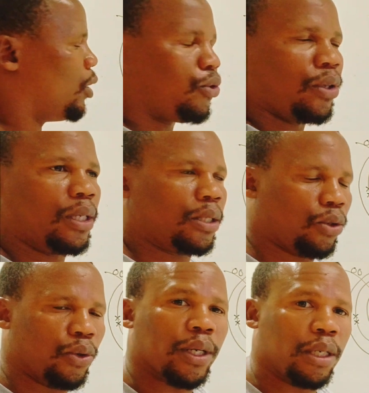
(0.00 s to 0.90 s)
into this
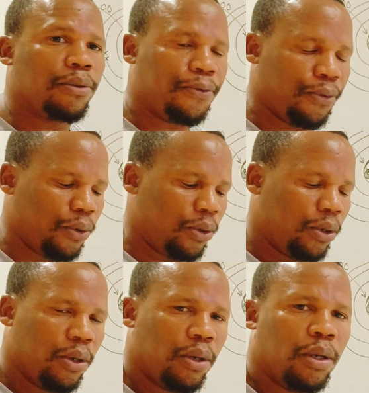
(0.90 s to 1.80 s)
already
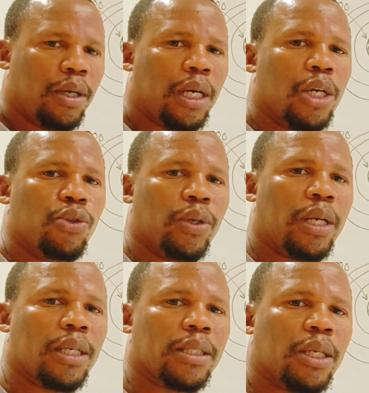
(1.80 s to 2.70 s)
full
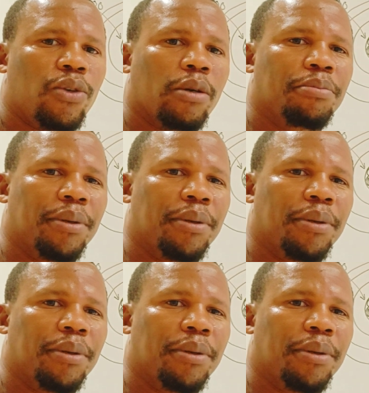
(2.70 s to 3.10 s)
nucleus. You are